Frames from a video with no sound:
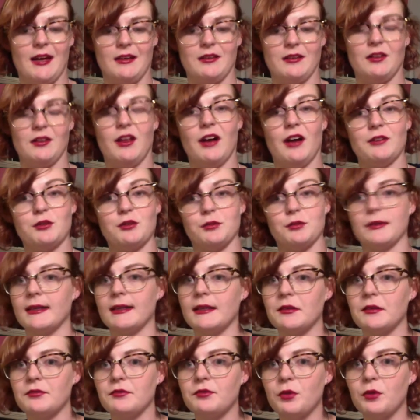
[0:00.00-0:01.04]
a lot to read
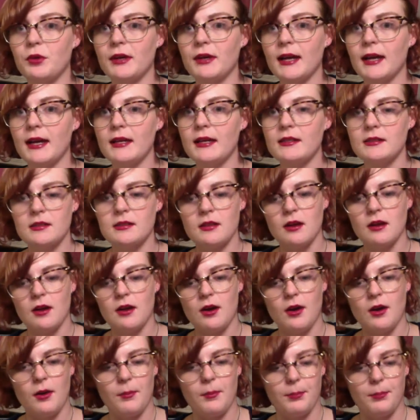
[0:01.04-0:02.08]
in 4 days,
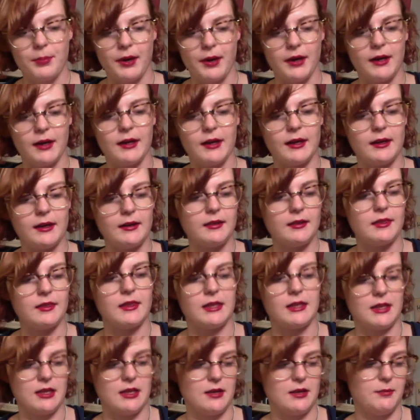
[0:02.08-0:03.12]
but
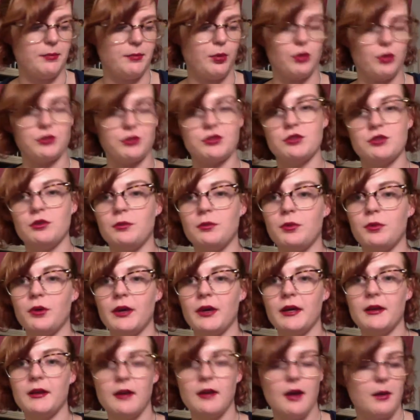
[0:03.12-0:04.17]
the Borstal
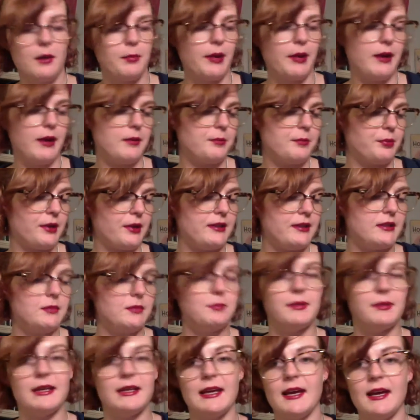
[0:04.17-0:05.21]
Boy by Brendan
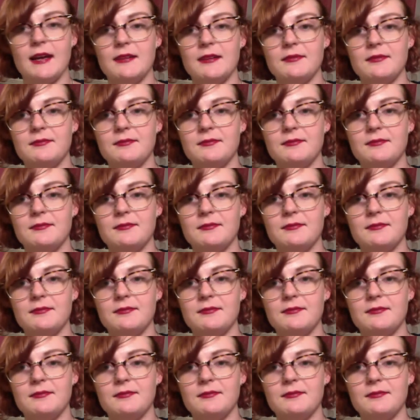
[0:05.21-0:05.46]
Behan.